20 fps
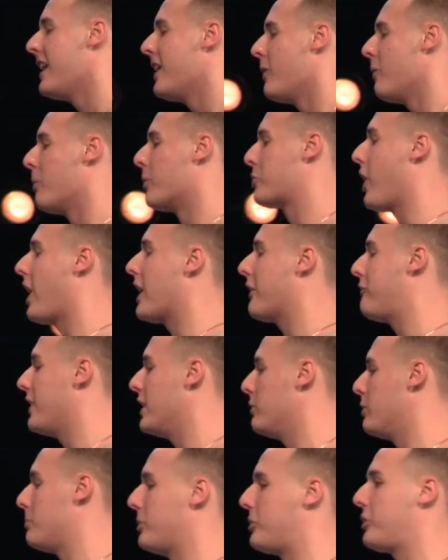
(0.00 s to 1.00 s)
we're trying to fill
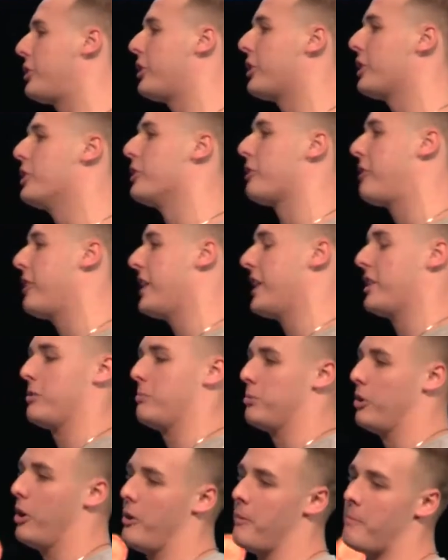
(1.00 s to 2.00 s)
it with material things,
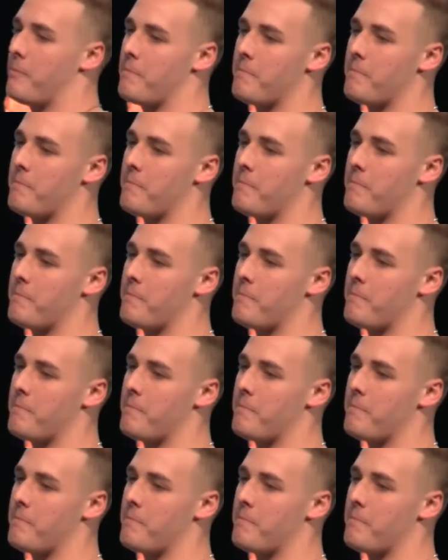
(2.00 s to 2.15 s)
bro.